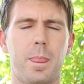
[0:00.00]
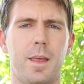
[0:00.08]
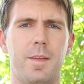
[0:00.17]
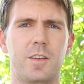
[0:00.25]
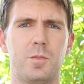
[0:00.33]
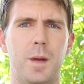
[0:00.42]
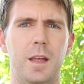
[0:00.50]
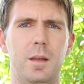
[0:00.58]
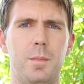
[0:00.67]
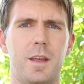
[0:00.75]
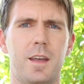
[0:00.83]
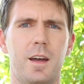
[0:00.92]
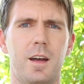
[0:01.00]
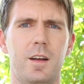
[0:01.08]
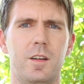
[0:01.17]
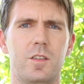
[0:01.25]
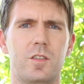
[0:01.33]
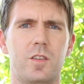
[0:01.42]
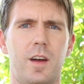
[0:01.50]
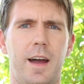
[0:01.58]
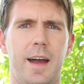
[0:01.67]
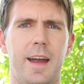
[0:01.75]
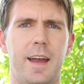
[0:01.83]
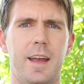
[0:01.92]
And that's mainly because
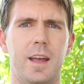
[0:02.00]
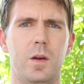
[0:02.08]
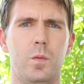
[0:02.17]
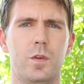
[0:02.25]
I